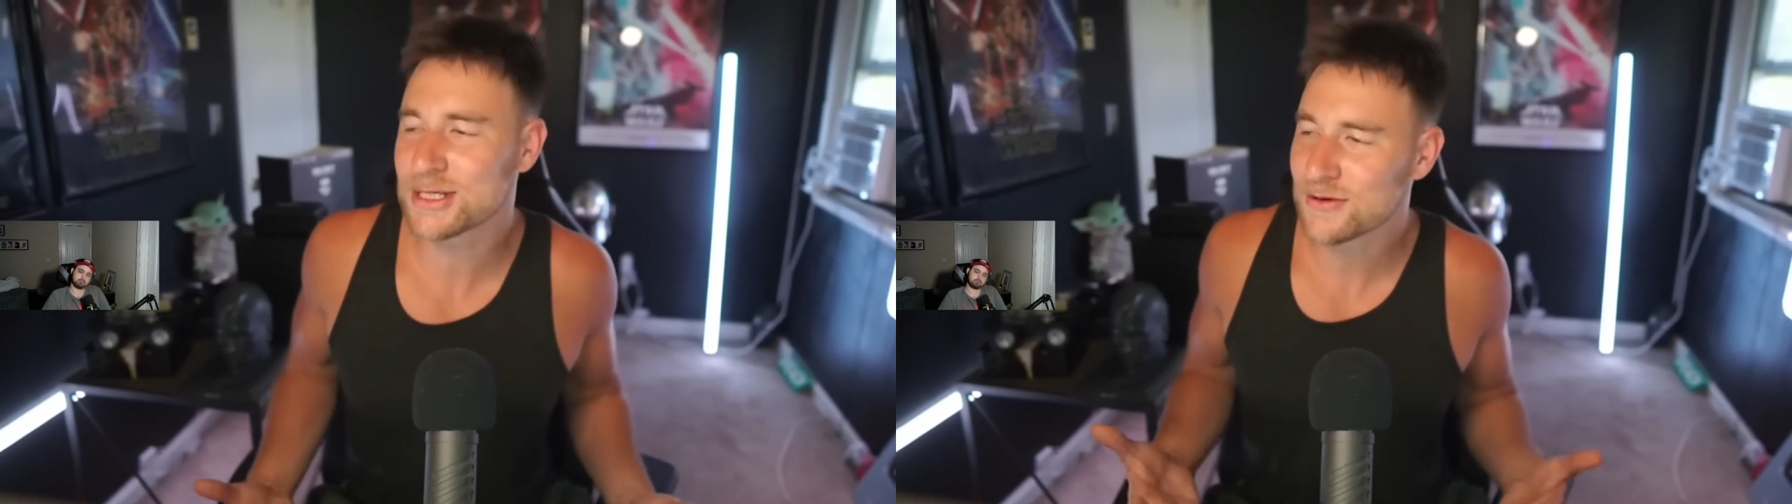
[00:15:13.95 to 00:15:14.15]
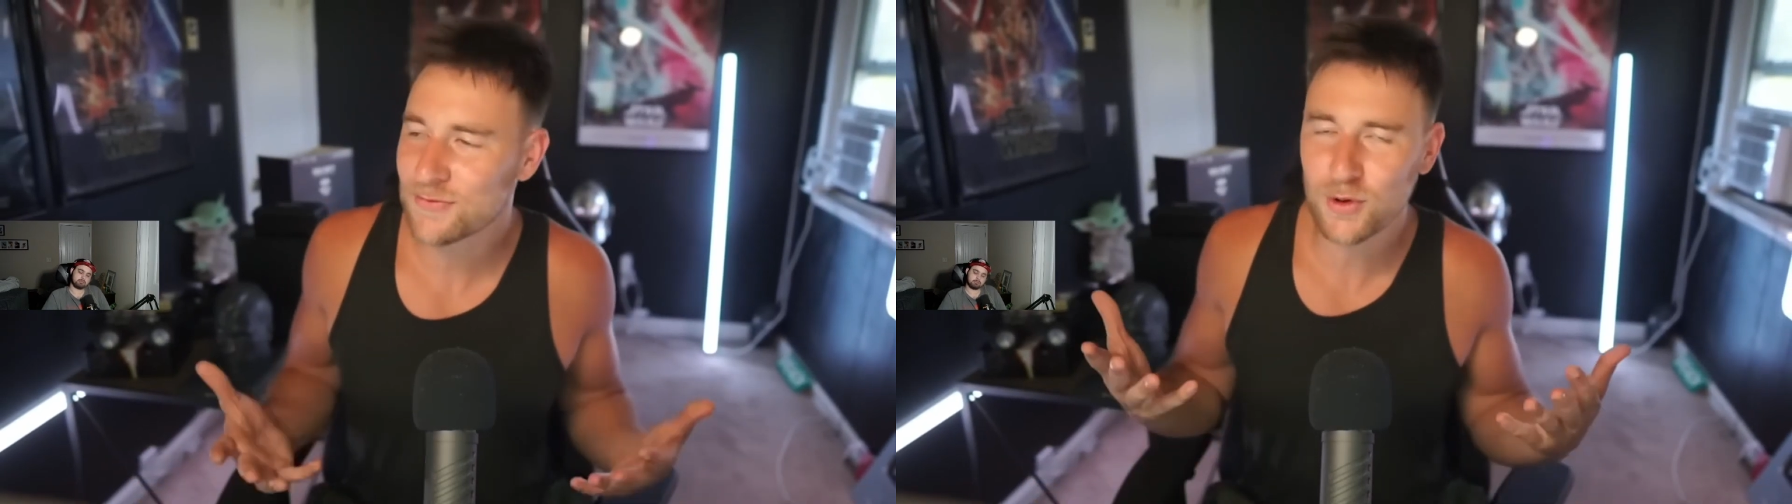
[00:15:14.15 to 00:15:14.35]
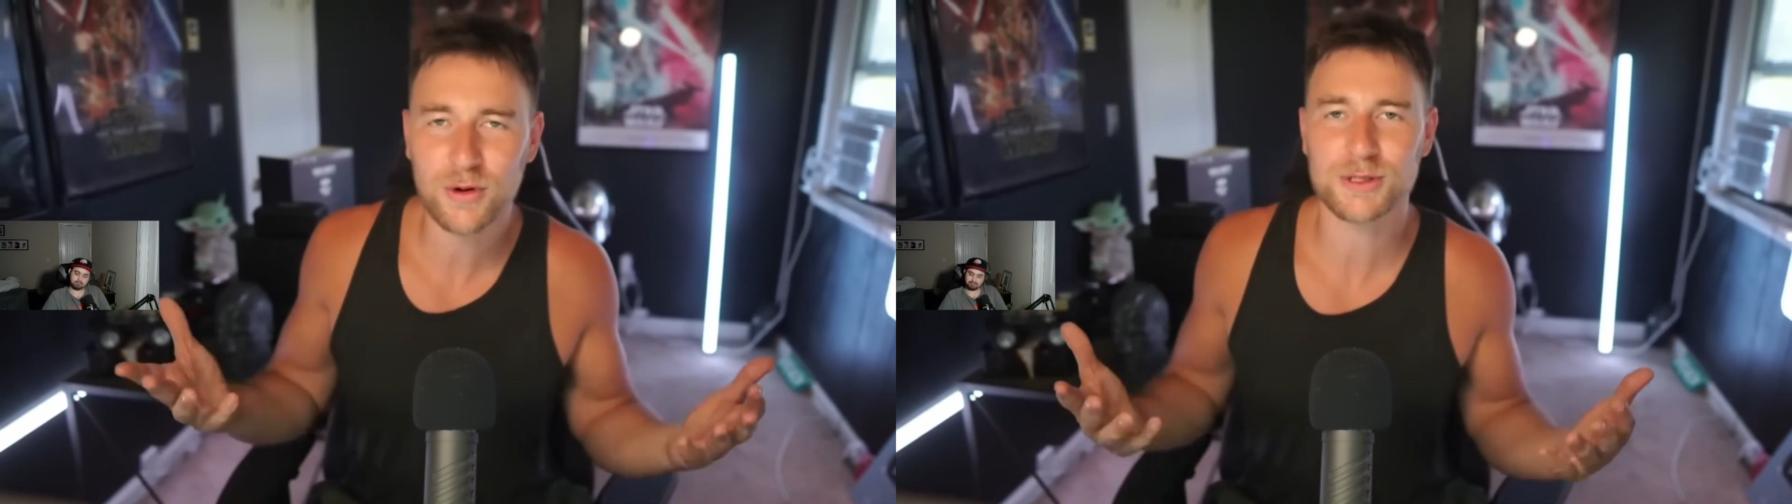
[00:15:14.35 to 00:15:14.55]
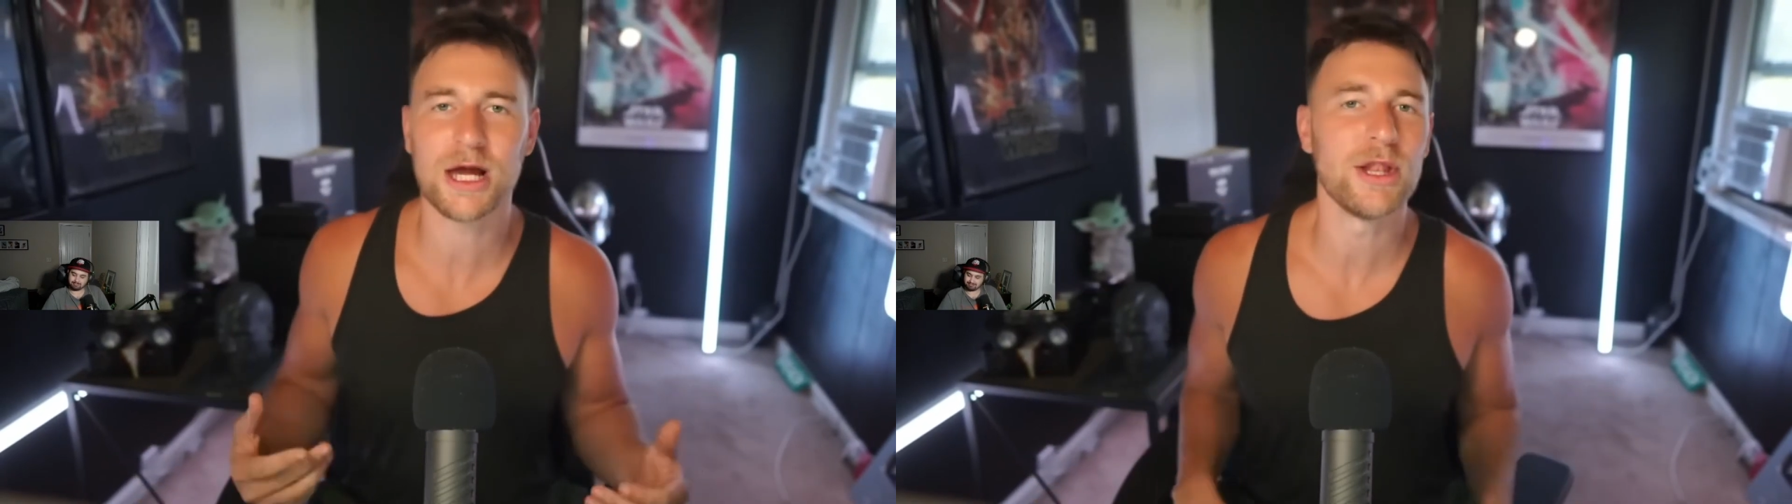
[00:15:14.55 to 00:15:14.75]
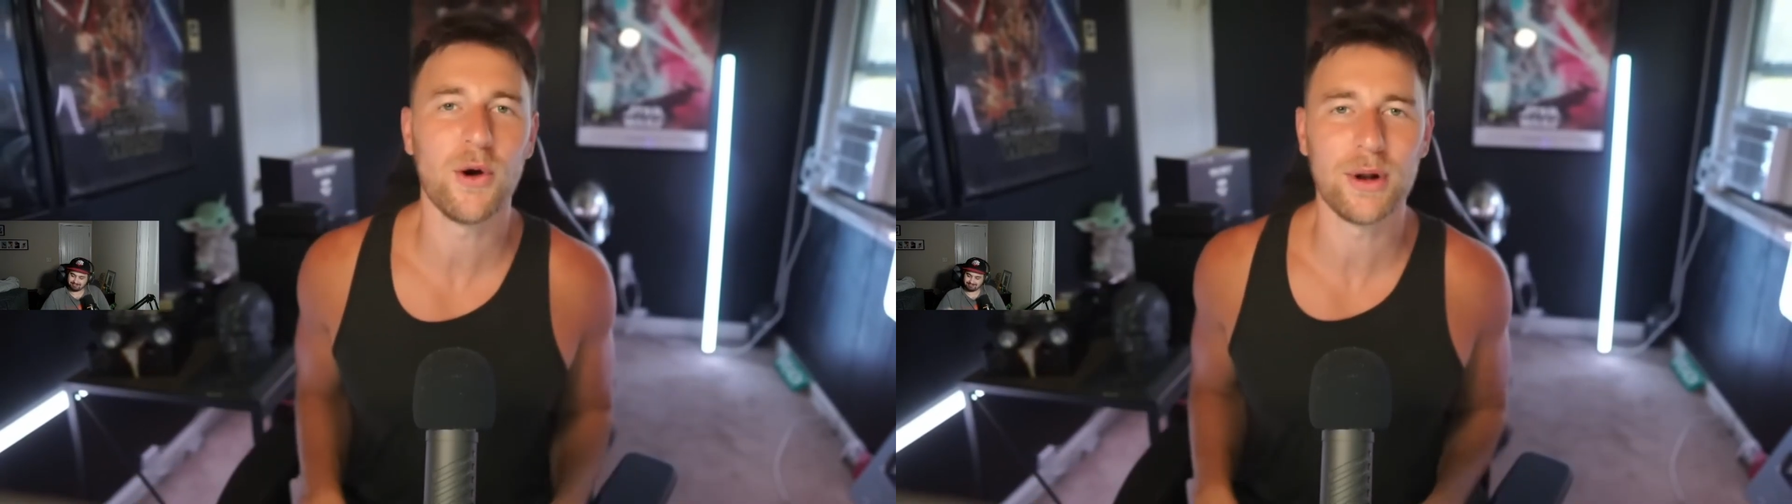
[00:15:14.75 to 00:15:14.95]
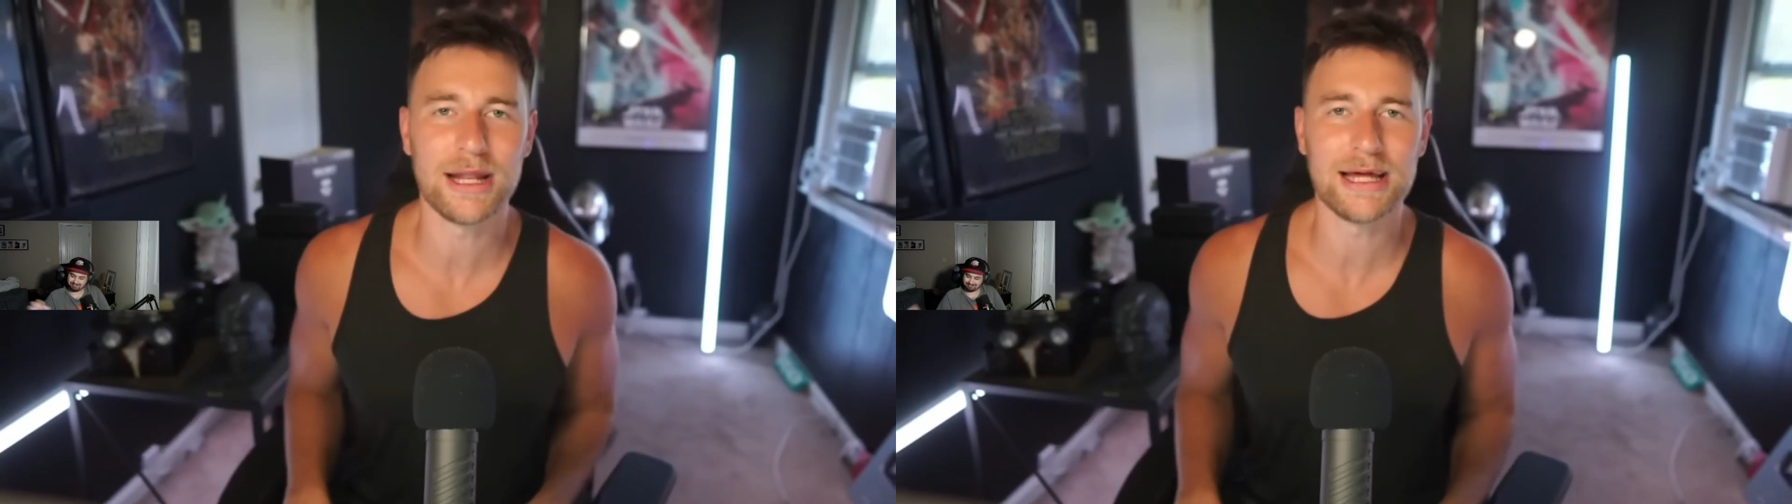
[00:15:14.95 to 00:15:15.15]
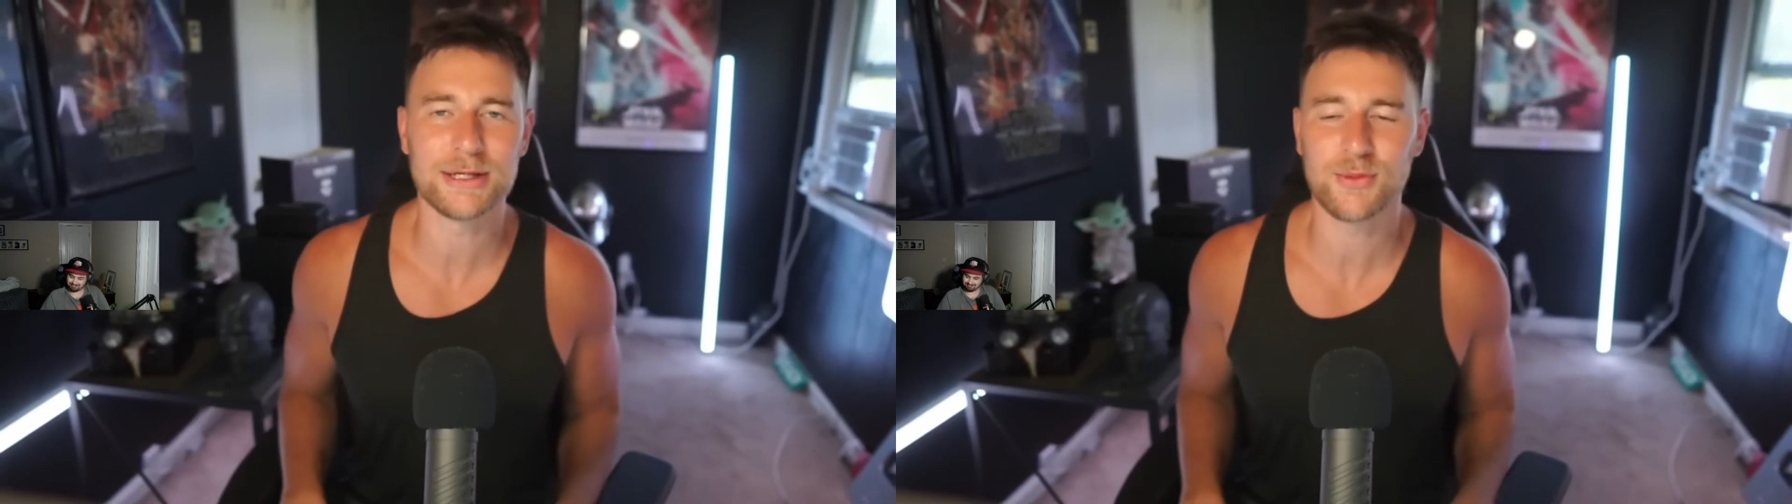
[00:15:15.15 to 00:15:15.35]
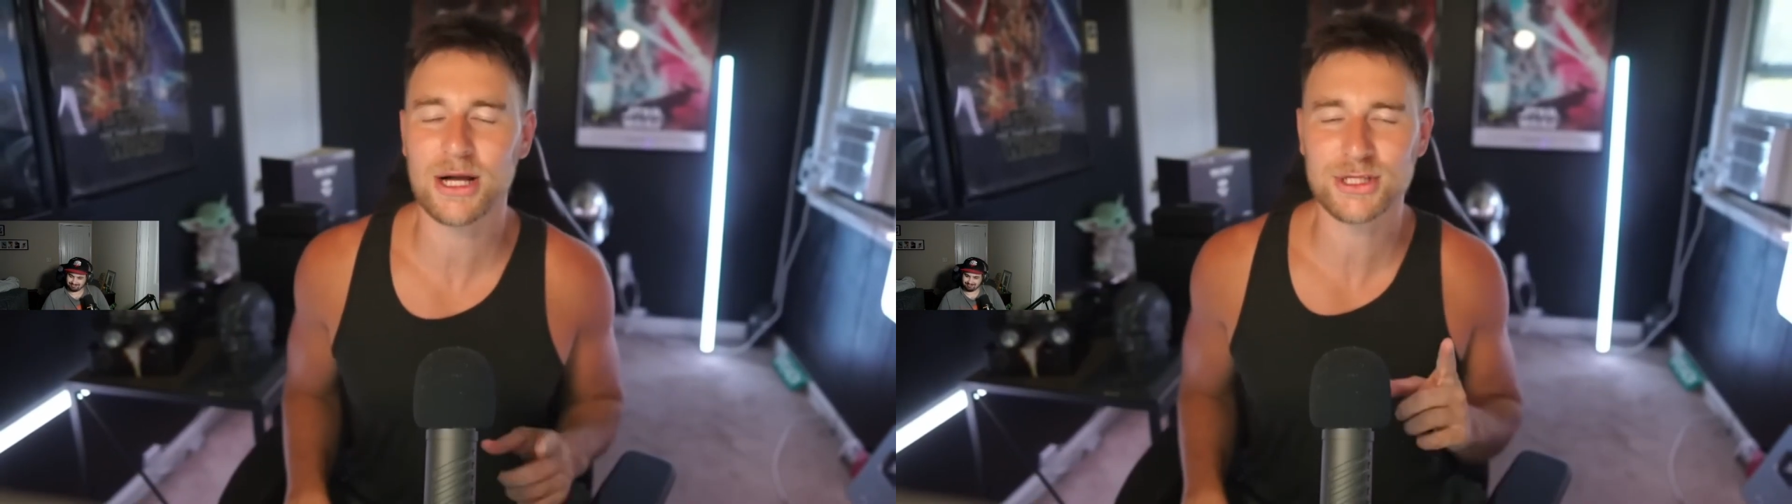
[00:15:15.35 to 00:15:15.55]
Of course I know what it is.
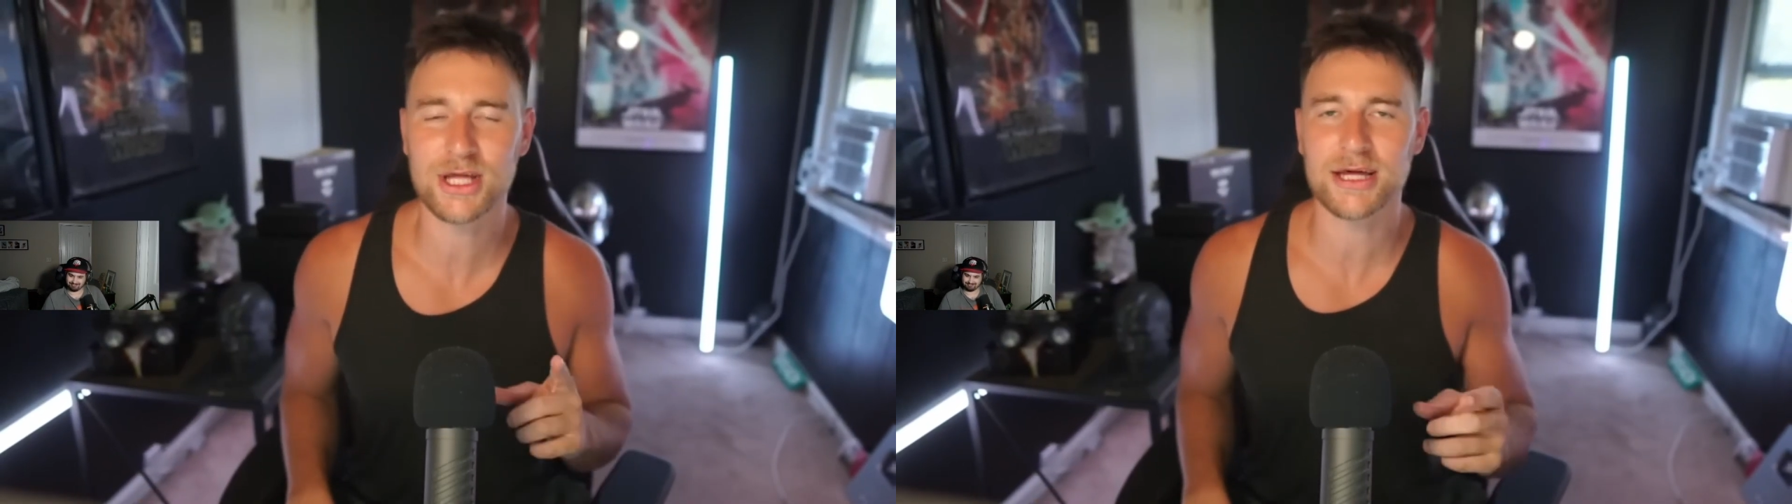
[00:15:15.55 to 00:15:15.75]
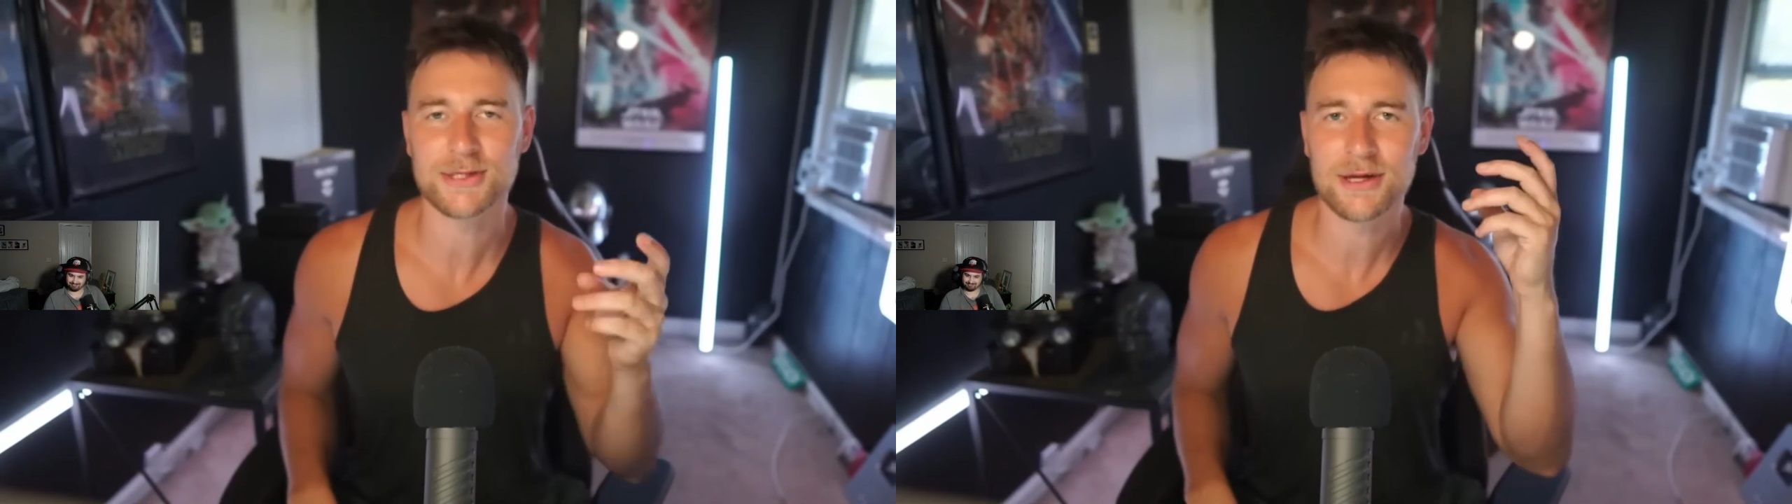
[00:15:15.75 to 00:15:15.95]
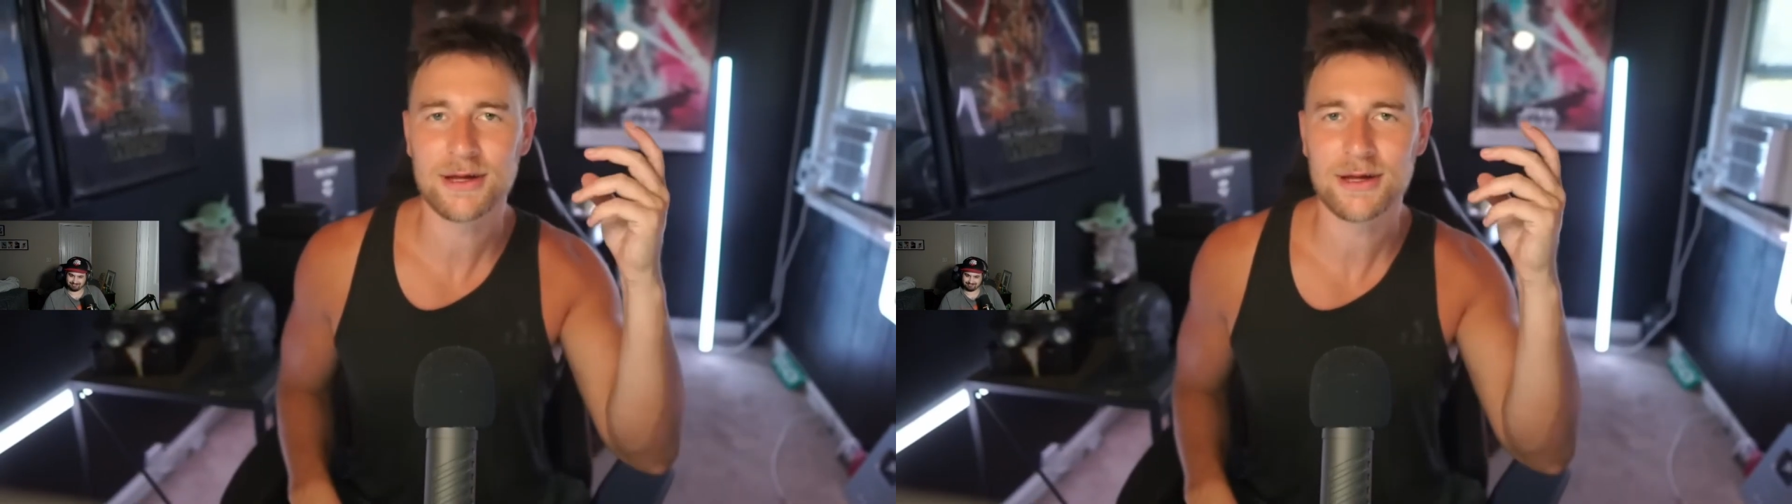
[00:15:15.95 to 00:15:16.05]
Watch this.